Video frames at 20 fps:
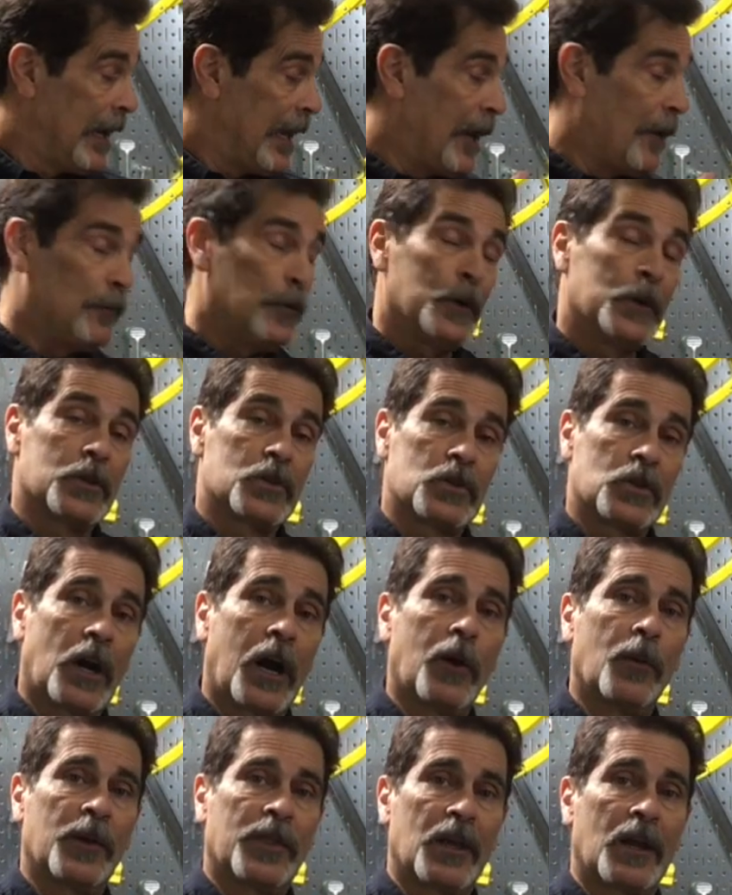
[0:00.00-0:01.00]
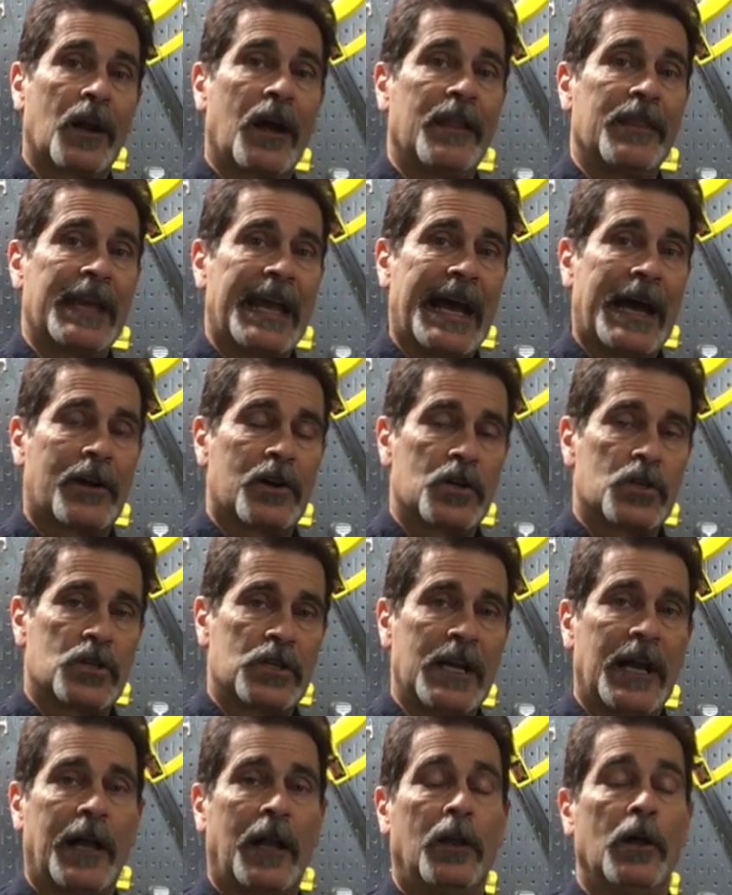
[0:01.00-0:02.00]
If you can start with it on the outer
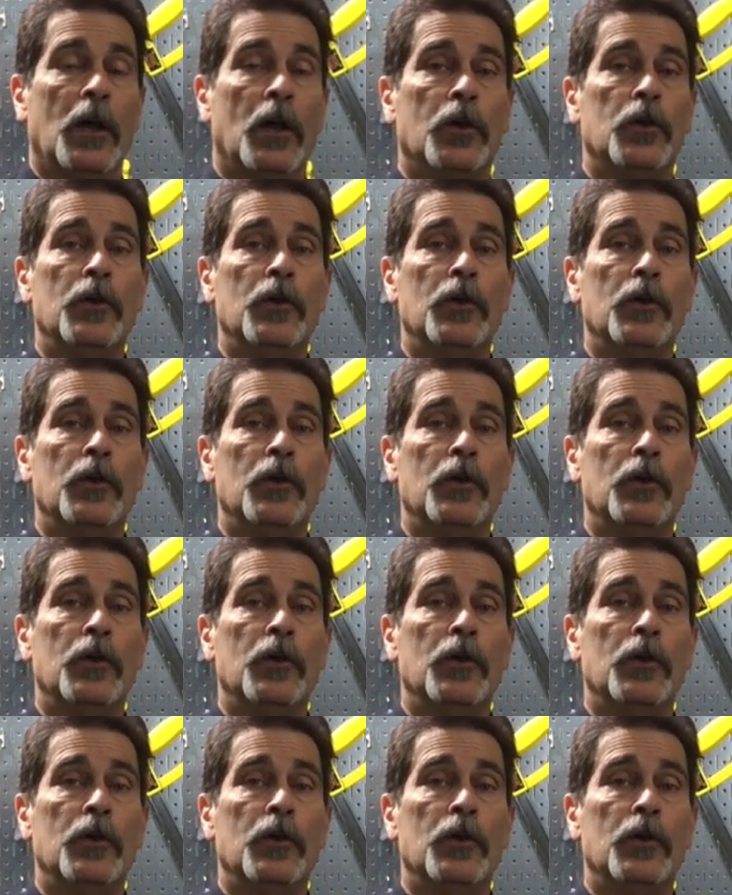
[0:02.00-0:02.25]
shell,